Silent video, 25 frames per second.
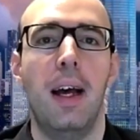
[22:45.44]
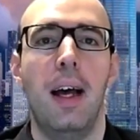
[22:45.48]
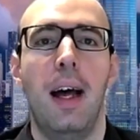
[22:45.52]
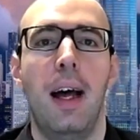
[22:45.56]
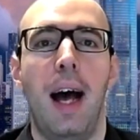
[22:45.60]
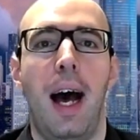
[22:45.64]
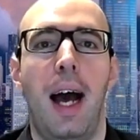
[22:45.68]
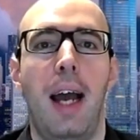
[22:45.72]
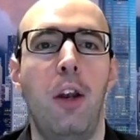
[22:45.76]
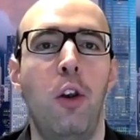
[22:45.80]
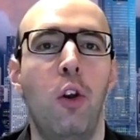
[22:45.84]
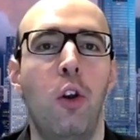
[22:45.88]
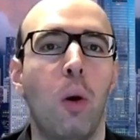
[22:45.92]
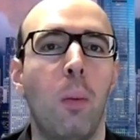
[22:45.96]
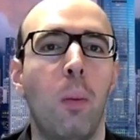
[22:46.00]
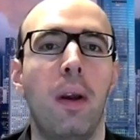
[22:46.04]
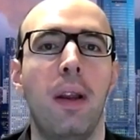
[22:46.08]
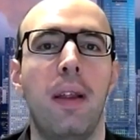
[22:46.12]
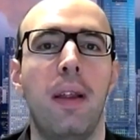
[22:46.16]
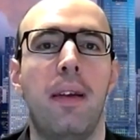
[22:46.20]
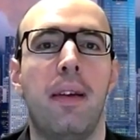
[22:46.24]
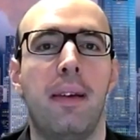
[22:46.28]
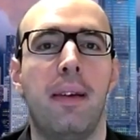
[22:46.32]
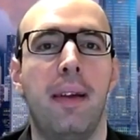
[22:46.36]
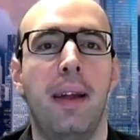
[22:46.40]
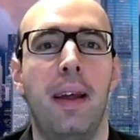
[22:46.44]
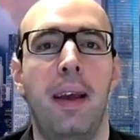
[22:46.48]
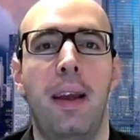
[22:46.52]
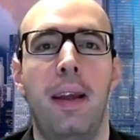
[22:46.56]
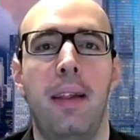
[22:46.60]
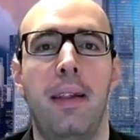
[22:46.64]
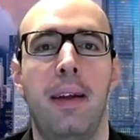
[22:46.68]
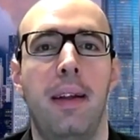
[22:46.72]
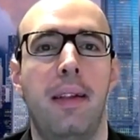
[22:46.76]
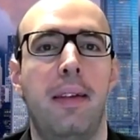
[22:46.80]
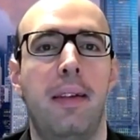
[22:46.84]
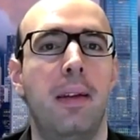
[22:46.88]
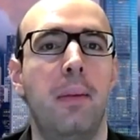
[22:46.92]
I normally say
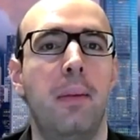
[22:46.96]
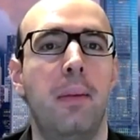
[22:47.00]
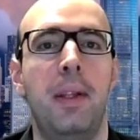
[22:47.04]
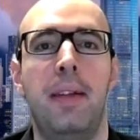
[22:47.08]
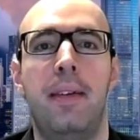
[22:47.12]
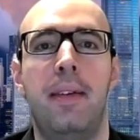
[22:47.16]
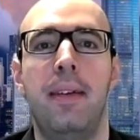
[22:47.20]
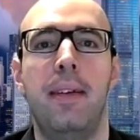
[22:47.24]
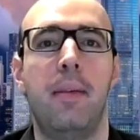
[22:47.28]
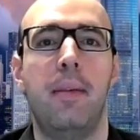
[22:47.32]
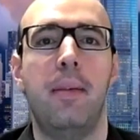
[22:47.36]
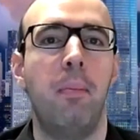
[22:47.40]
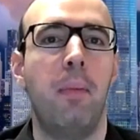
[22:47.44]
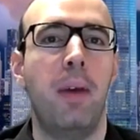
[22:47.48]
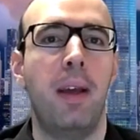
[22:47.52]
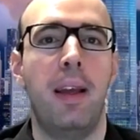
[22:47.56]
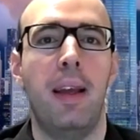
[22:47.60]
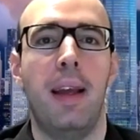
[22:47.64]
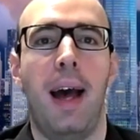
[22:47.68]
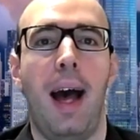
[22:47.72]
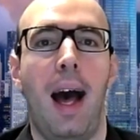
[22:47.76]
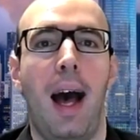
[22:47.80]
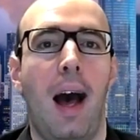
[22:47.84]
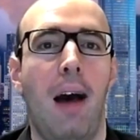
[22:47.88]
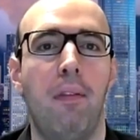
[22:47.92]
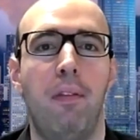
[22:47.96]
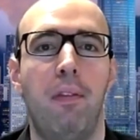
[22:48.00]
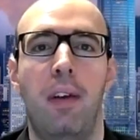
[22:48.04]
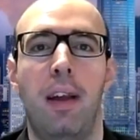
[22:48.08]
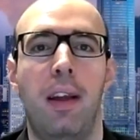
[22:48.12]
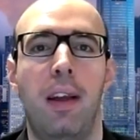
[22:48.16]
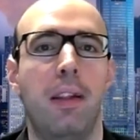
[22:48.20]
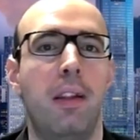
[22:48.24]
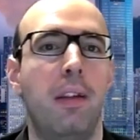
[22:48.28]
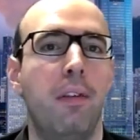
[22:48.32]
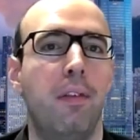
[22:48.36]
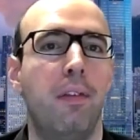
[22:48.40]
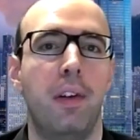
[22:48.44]
that CBDCs may have
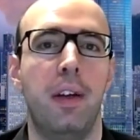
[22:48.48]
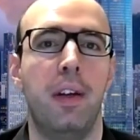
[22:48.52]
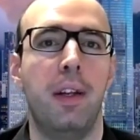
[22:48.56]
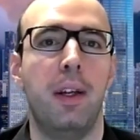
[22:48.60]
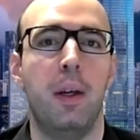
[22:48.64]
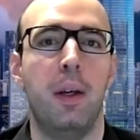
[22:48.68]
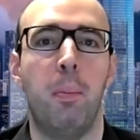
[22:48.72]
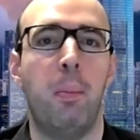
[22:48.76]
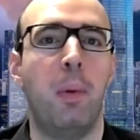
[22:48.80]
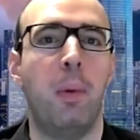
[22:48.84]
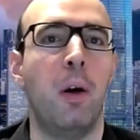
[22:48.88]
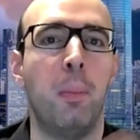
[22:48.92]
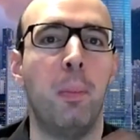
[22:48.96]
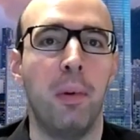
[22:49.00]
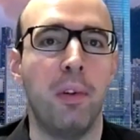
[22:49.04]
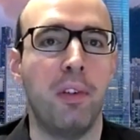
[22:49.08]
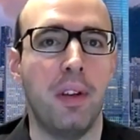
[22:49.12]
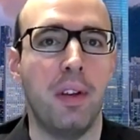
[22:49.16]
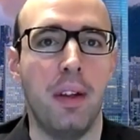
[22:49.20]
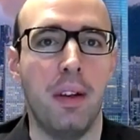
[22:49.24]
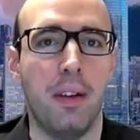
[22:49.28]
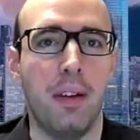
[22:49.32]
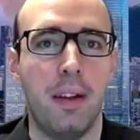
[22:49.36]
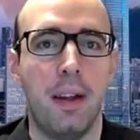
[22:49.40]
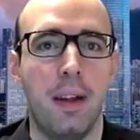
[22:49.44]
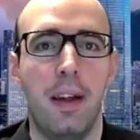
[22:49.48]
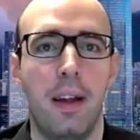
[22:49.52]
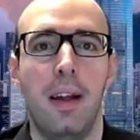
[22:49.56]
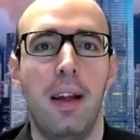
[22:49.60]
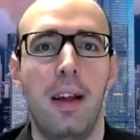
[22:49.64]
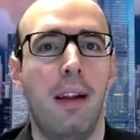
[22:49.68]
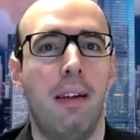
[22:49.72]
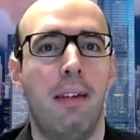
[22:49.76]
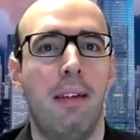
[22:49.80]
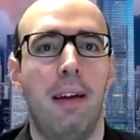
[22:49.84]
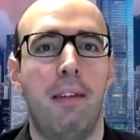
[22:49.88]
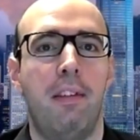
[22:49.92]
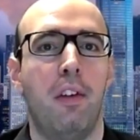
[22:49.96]
like different purposes,
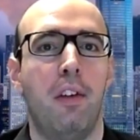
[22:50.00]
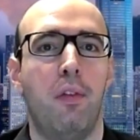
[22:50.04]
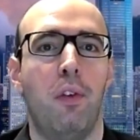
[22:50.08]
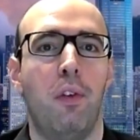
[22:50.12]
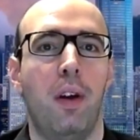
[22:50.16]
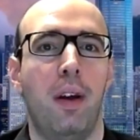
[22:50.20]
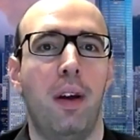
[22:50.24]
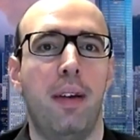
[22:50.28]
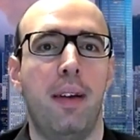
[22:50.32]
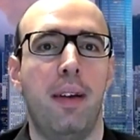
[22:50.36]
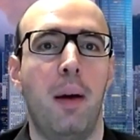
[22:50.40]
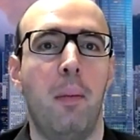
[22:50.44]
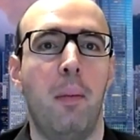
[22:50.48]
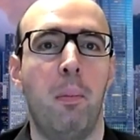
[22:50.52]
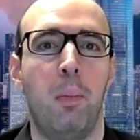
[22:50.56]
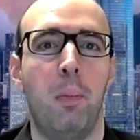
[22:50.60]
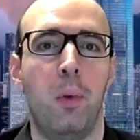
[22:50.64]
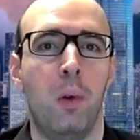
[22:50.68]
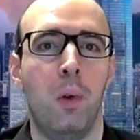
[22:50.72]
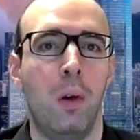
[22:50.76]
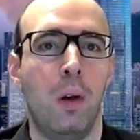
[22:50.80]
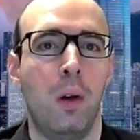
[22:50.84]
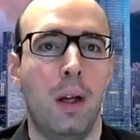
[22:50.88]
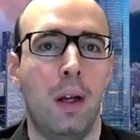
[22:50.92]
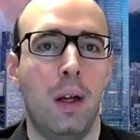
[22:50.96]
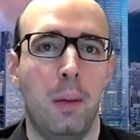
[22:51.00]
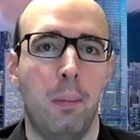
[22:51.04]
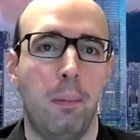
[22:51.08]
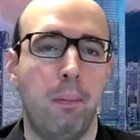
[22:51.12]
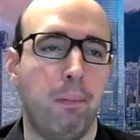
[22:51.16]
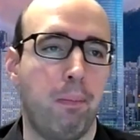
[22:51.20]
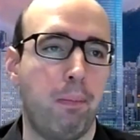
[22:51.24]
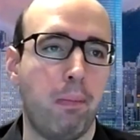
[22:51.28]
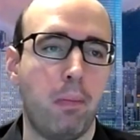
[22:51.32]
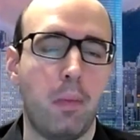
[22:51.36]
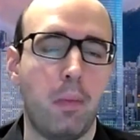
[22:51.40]
such as, for example,